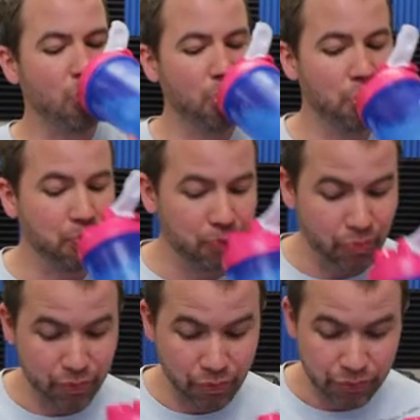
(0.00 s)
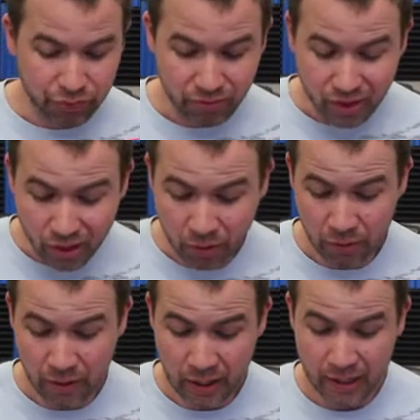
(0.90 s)
Mmm.
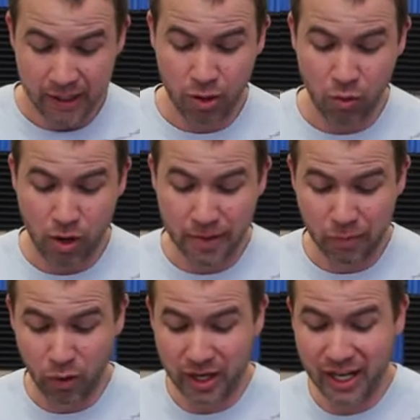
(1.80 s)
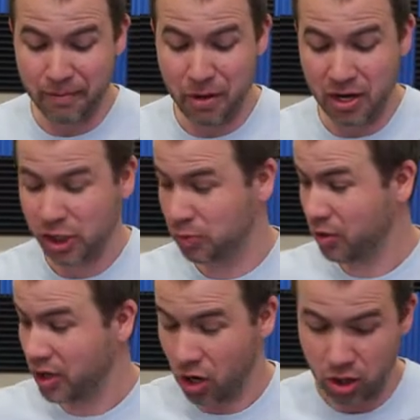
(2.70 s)
You know what? We're going to get punished
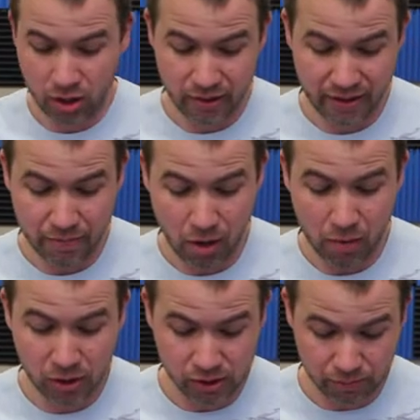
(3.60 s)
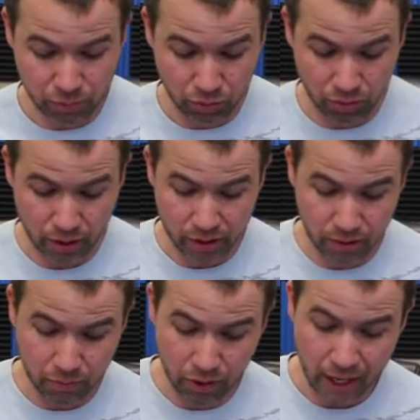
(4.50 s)
pretty hard. That bomber's pretty
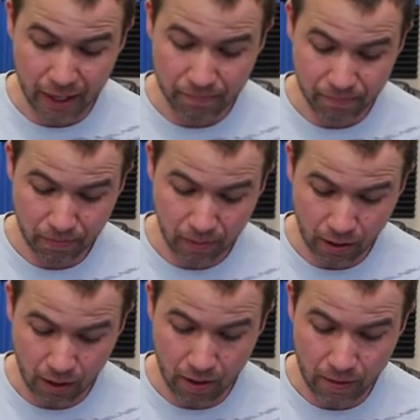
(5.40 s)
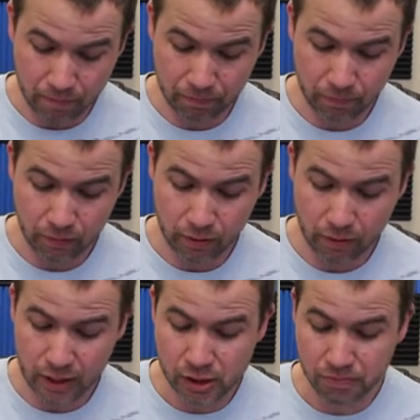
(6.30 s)
good play. Um,
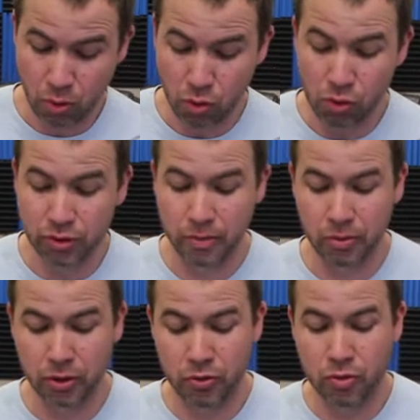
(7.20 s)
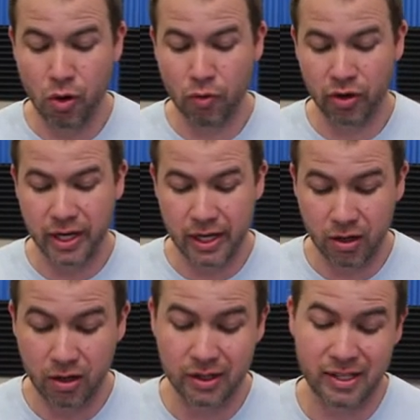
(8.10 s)
let's pull the balloon over
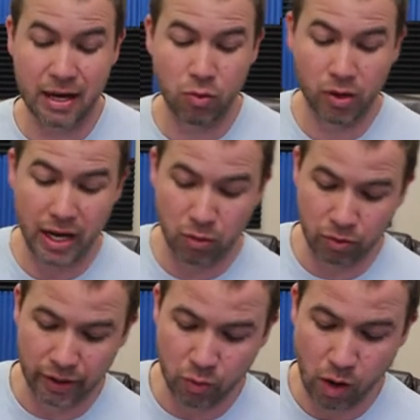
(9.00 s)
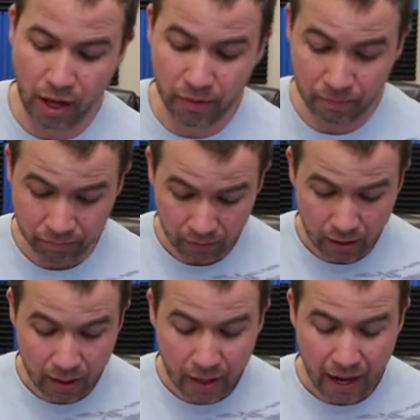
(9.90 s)
here. That'll work out really well.
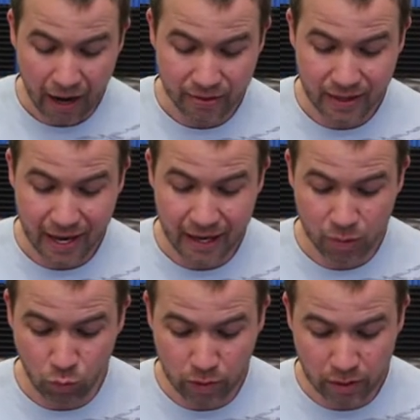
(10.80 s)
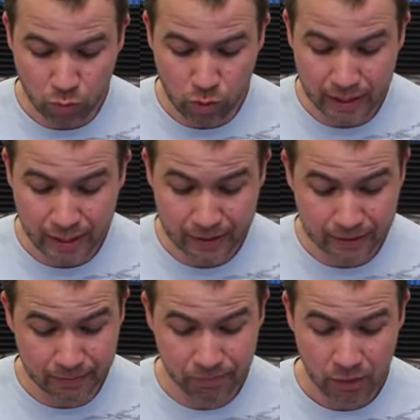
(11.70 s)
And then we
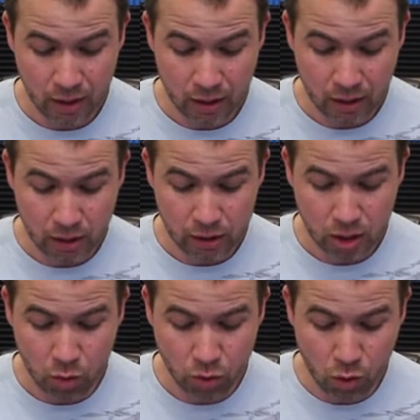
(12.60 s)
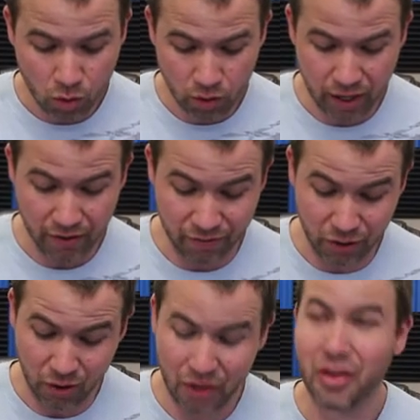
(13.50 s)
will... Don't go... Okay,
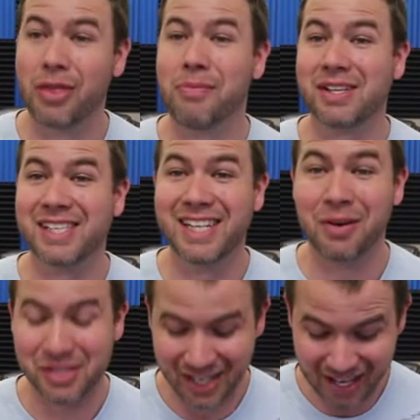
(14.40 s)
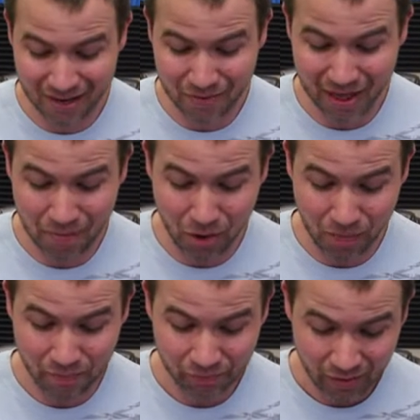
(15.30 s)
phew. I thought the musketeer was going to get hit by that
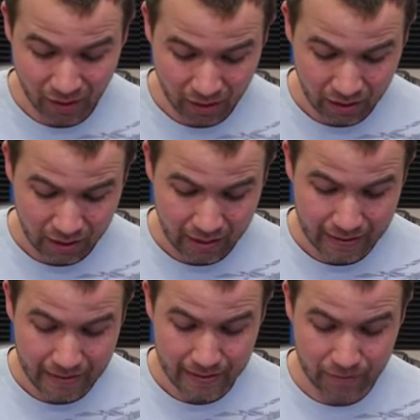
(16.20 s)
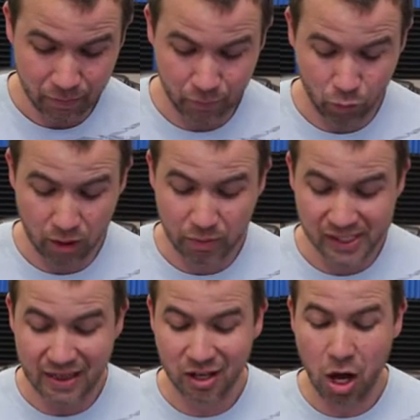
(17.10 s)
bomb. Um, we're going to
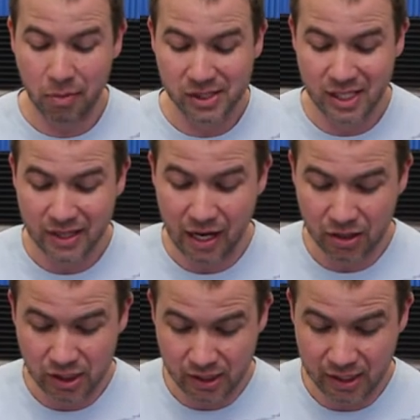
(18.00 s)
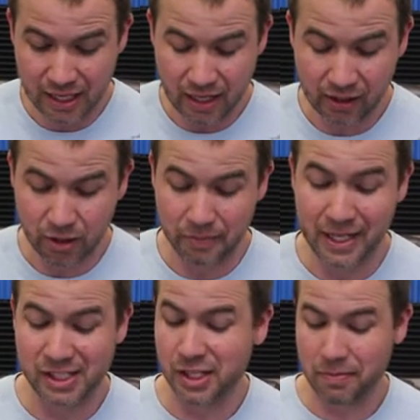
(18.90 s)
send the goblins in there just to get a little bit
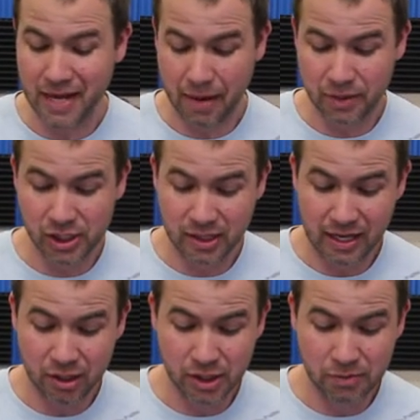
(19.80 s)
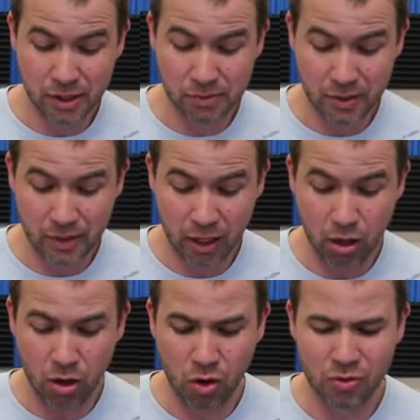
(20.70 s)
of chip damage in there. Chip, chip, chippy.
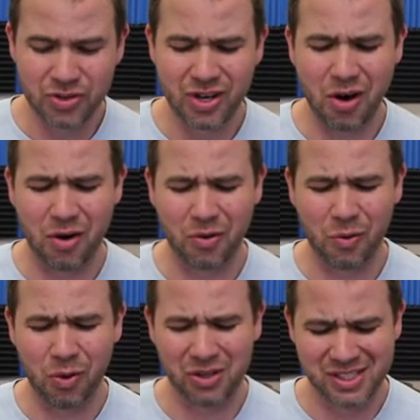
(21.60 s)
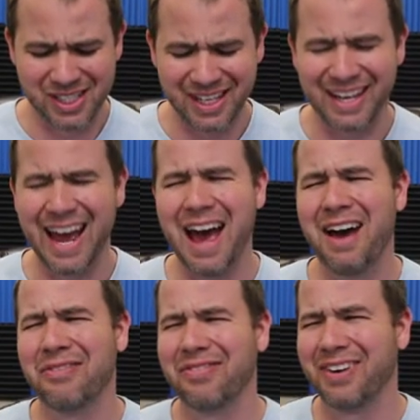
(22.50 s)
Oh, no. Worst thing
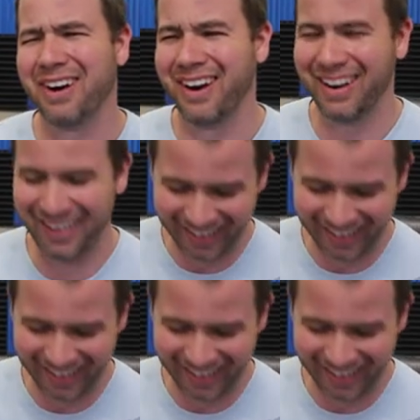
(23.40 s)
ever.